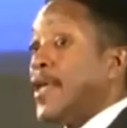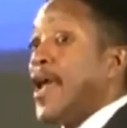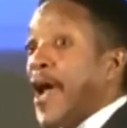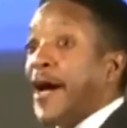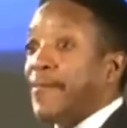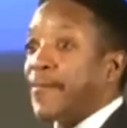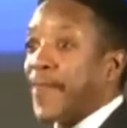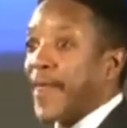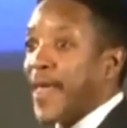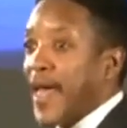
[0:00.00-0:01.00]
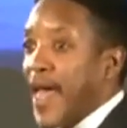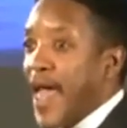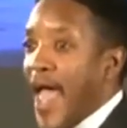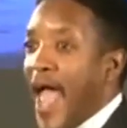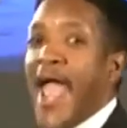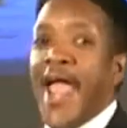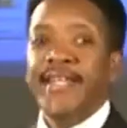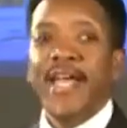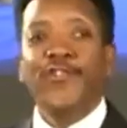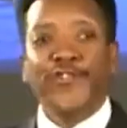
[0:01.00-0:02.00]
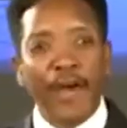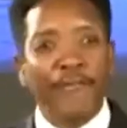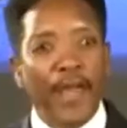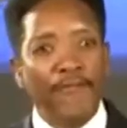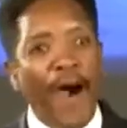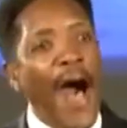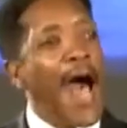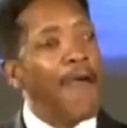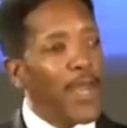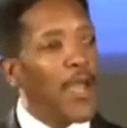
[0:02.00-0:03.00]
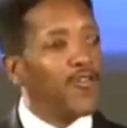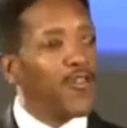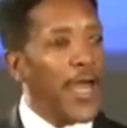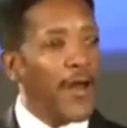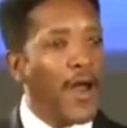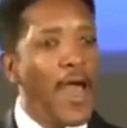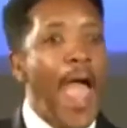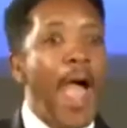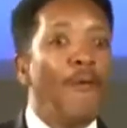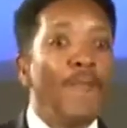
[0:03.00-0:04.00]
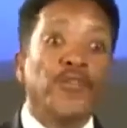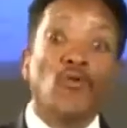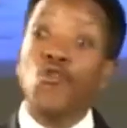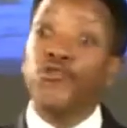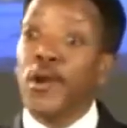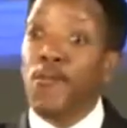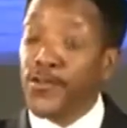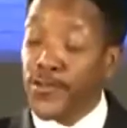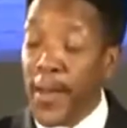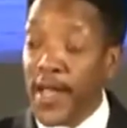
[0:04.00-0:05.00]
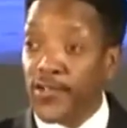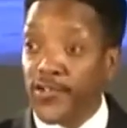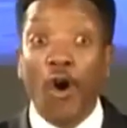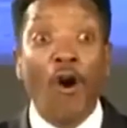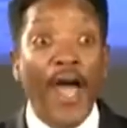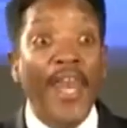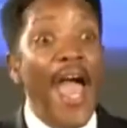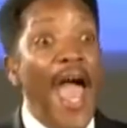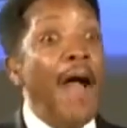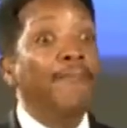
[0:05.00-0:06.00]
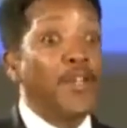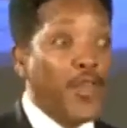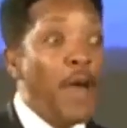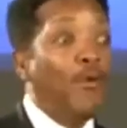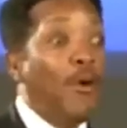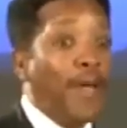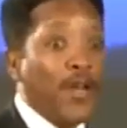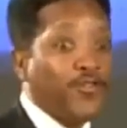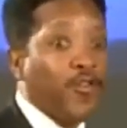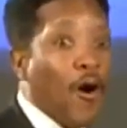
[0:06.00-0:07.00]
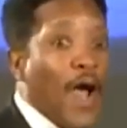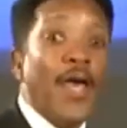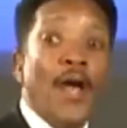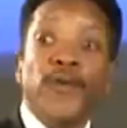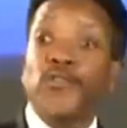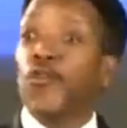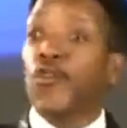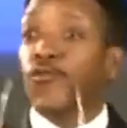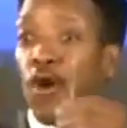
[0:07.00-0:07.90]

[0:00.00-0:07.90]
what year? AD 70, five years later. And when Jerusalem was to be destroyed and the temple would be destroyed, this was